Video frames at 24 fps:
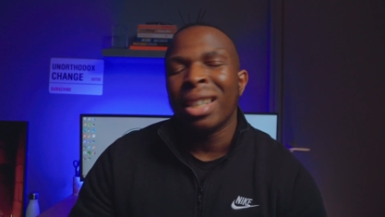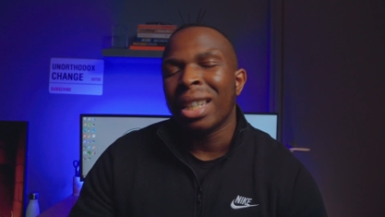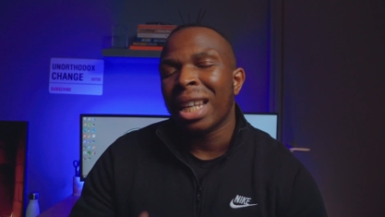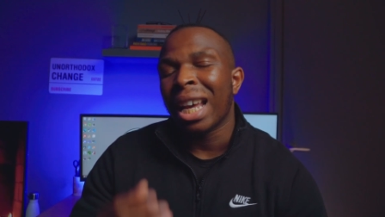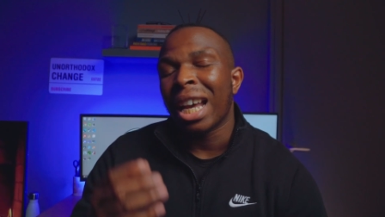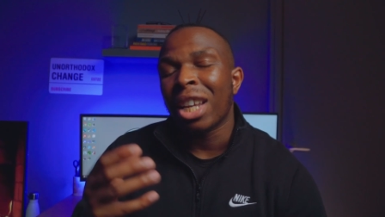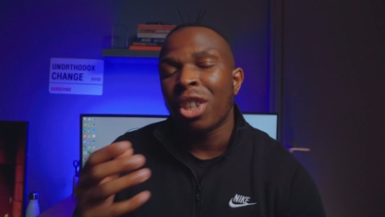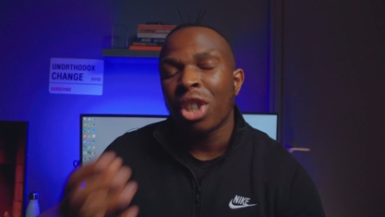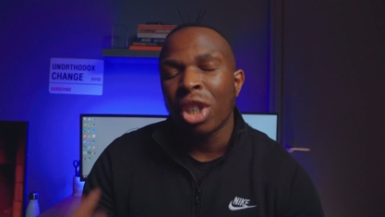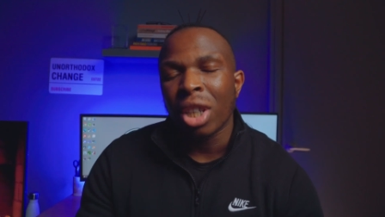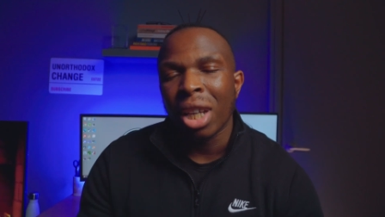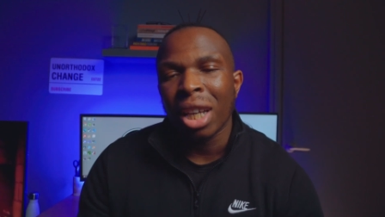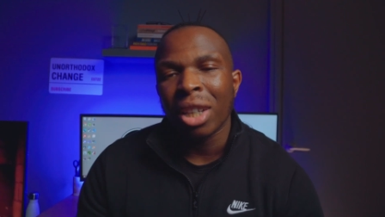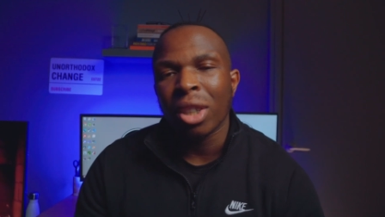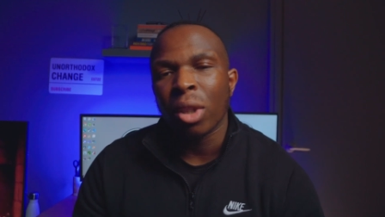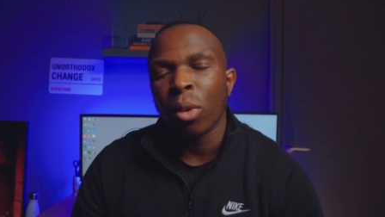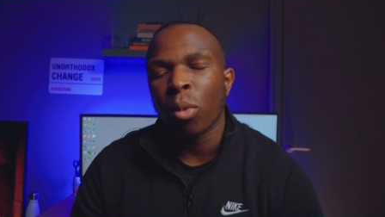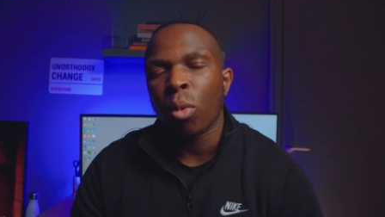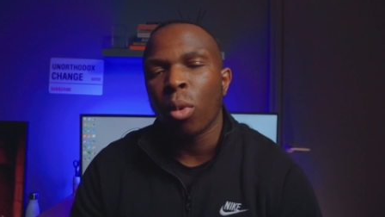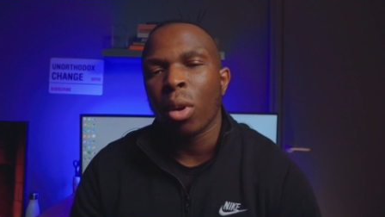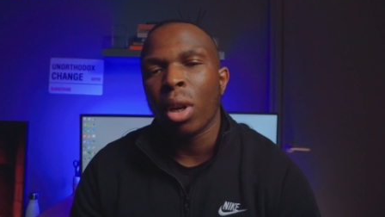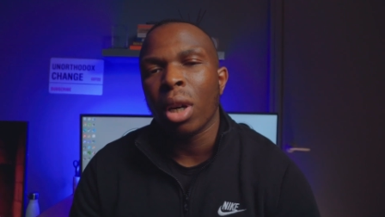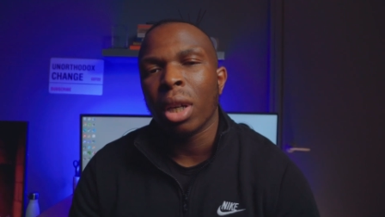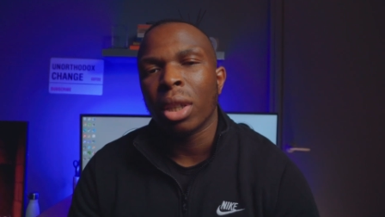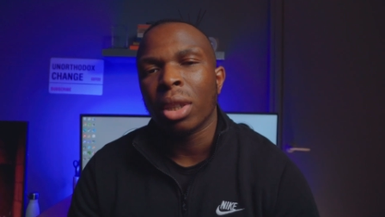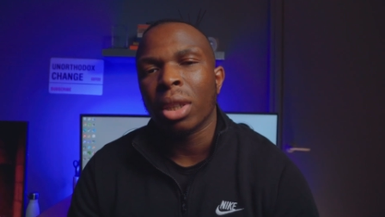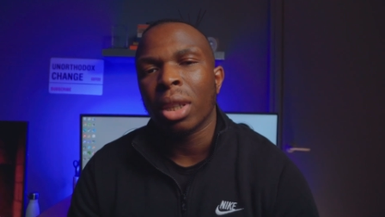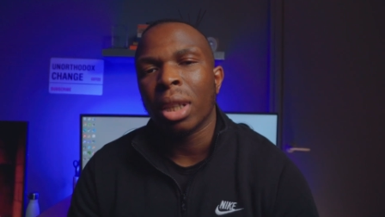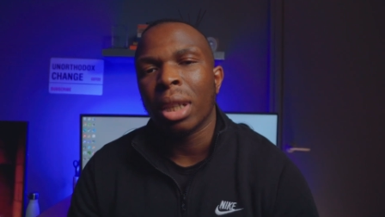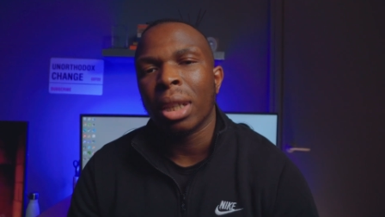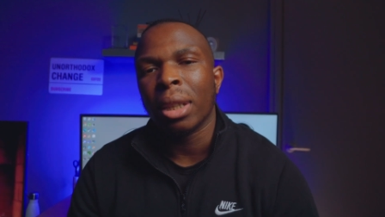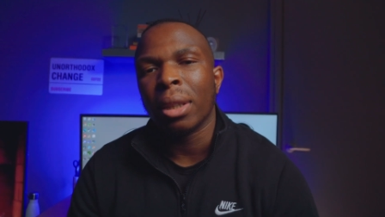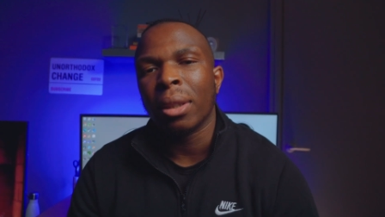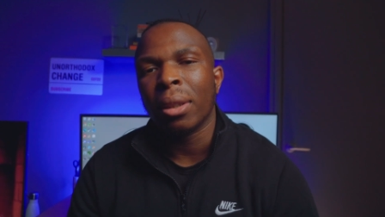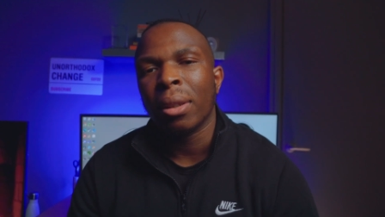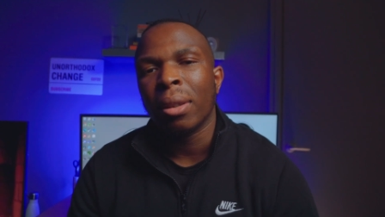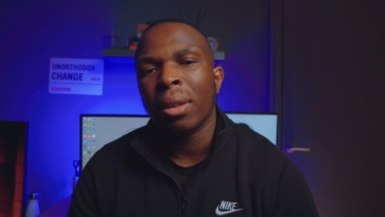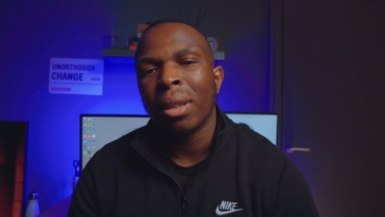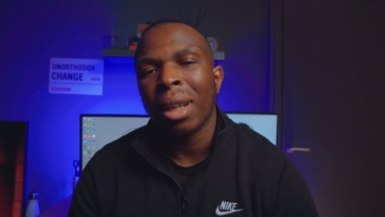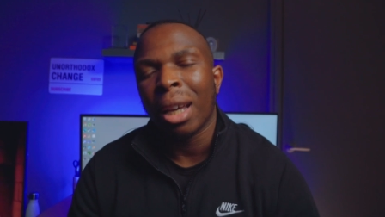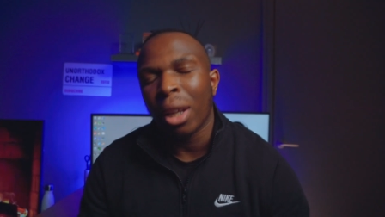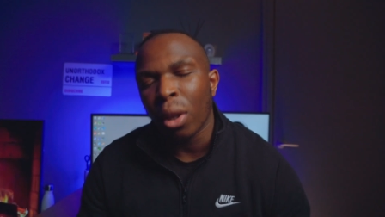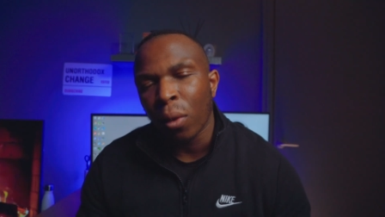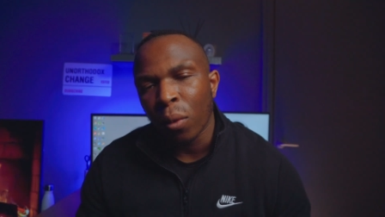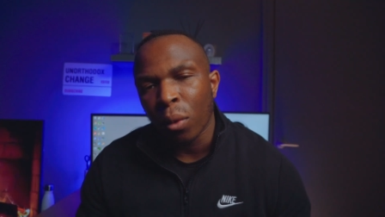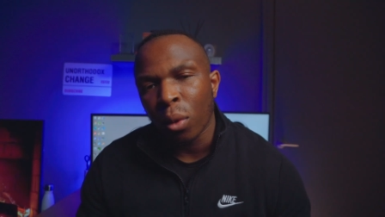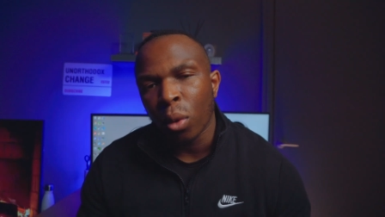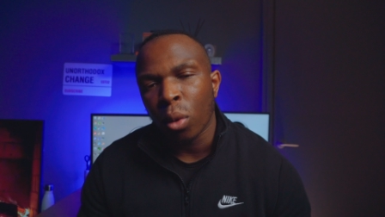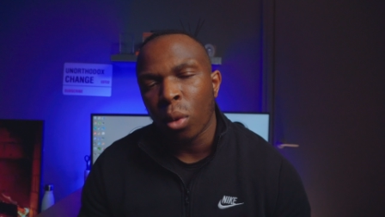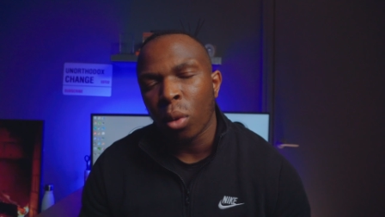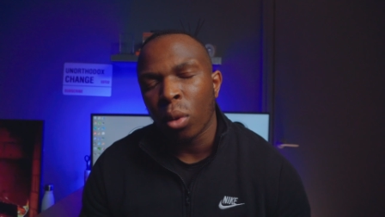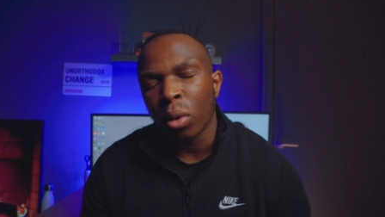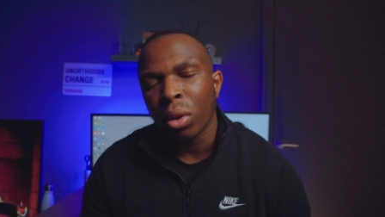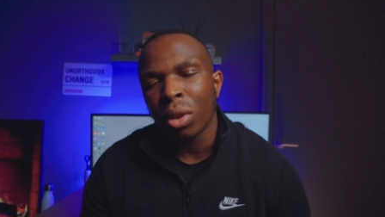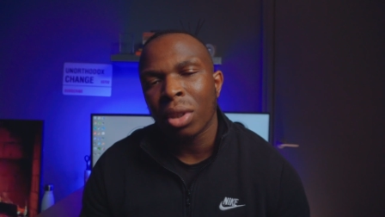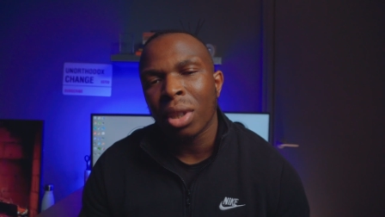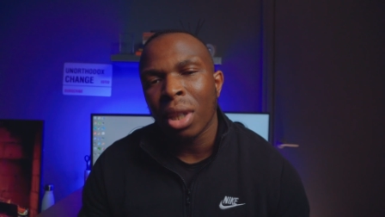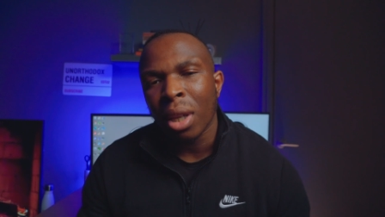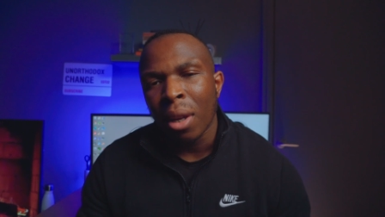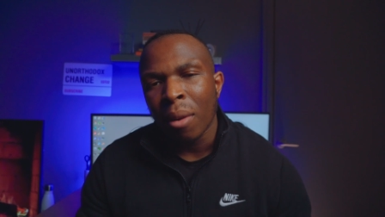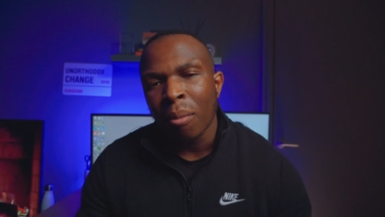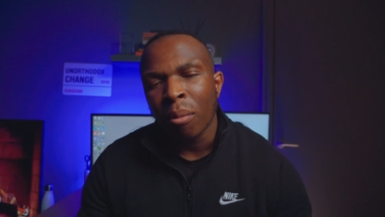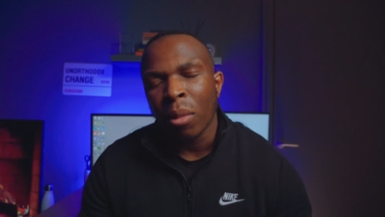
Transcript: to actually get the work done, and of course,